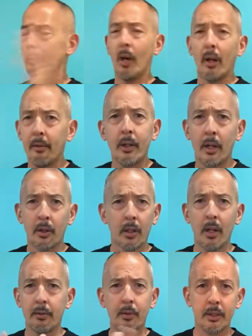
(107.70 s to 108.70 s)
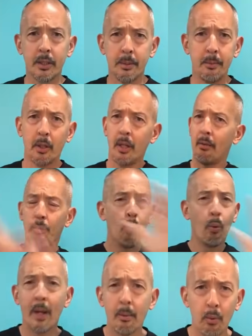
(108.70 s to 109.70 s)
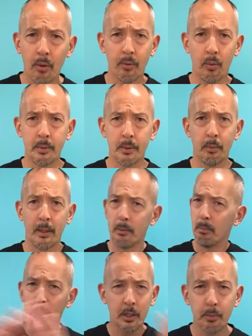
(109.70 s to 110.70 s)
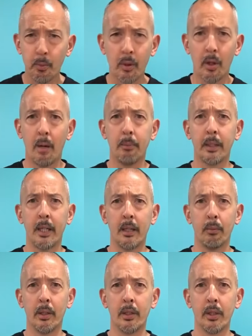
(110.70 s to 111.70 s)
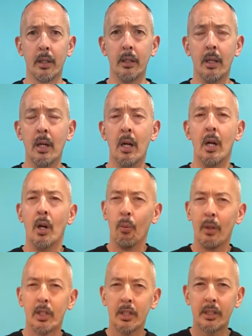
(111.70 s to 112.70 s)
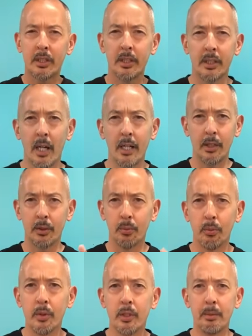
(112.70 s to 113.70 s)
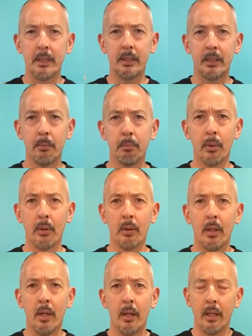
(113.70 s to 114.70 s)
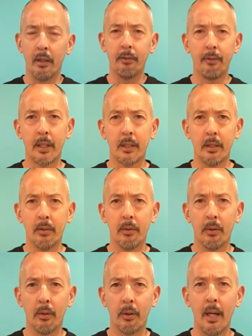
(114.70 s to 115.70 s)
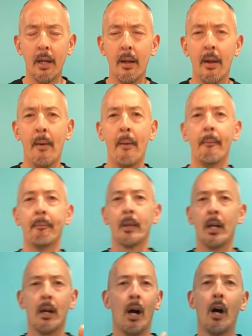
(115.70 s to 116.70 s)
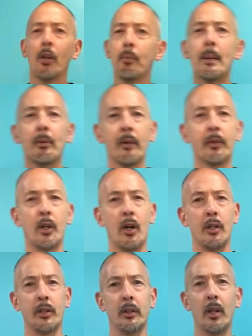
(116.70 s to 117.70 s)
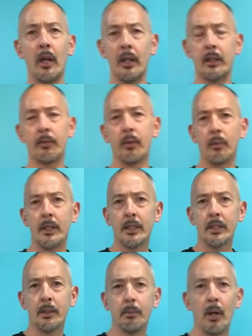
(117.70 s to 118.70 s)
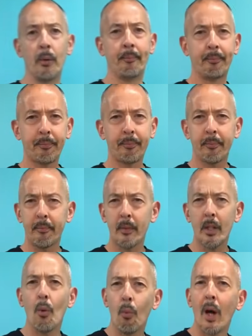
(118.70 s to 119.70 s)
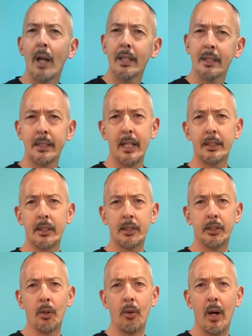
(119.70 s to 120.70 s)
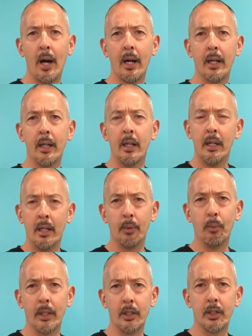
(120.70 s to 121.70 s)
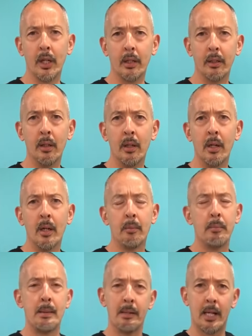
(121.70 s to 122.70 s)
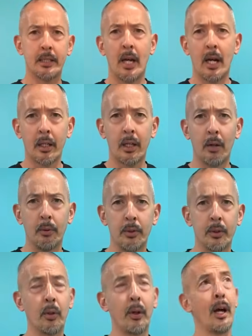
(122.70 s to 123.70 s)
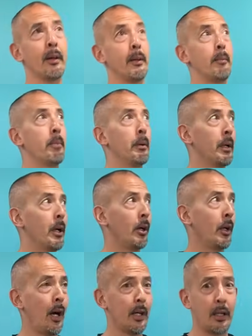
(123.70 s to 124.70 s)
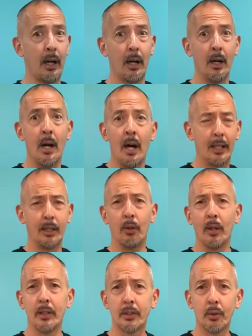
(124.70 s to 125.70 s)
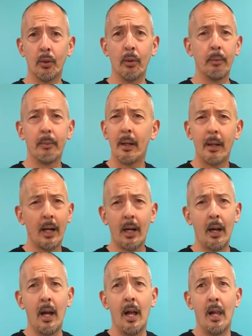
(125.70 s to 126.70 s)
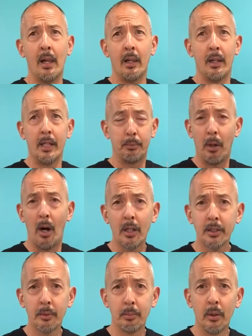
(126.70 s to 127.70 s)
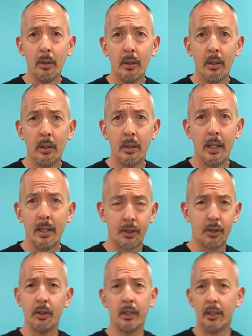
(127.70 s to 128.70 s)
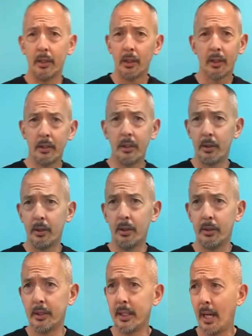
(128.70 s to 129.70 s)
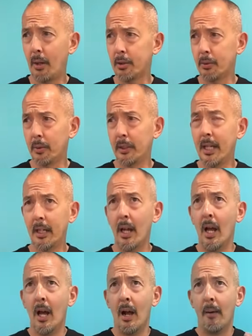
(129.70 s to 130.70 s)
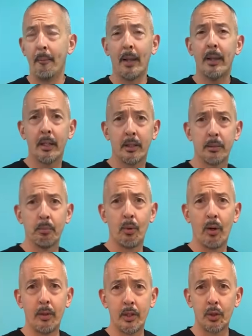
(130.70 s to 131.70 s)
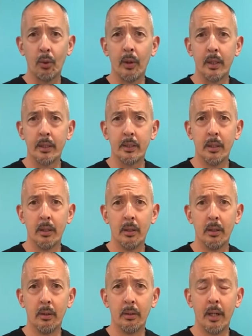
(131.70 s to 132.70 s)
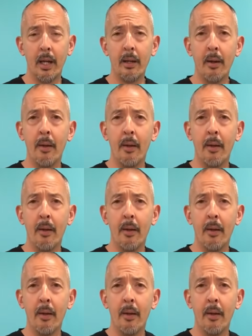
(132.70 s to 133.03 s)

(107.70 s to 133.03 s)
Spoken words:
Every other Kung Fu system, they have way more forms and much more complicated Wing Chun. Wing Chun is designed at its root to be simple and effective, okay? Other people have gone to a lot of different reasons about why the stance is so high in Wing Chun. Maybe it Hakka roots. Oh, I'm part Hakka. I think, oh, that's cool. It's possible, and certainly look at you see how it's related. I think it's more of a choice, okay?